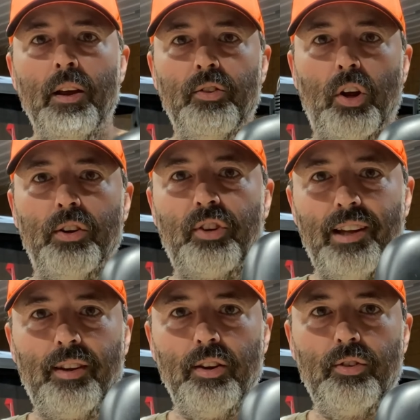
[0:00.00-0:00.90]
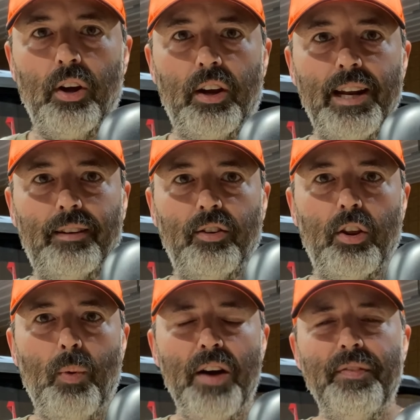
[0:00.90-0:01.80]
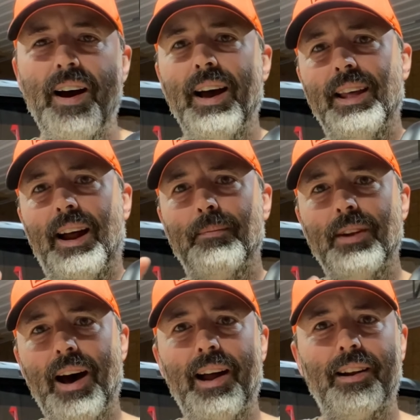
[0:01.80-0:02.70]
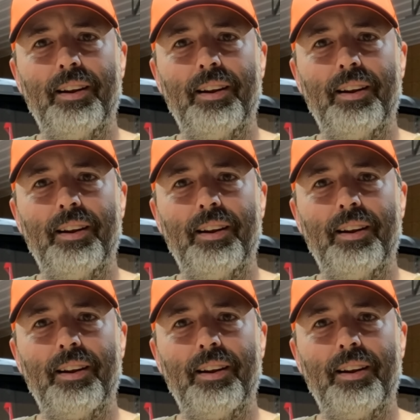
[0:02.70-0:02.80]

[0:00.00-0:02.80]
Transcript: So let's get this connected to the Wi-Fi, and I'm not